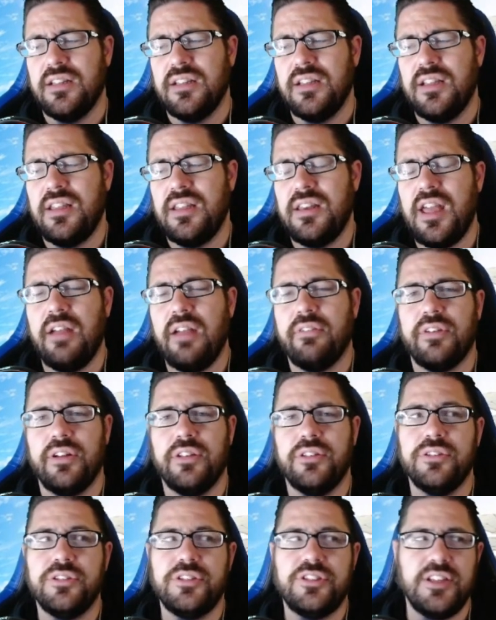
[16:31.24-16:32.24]
in every
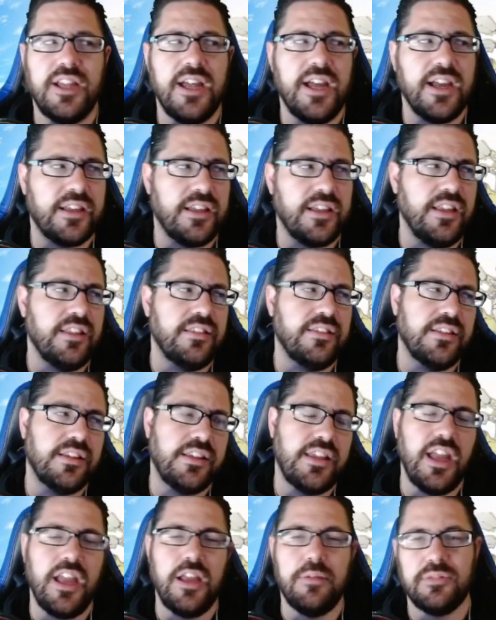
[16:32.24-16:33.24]
other deck in the
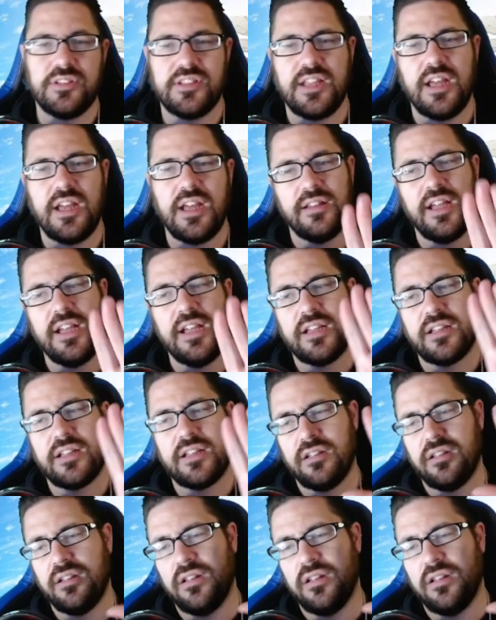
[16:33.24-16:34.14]
game is kind of like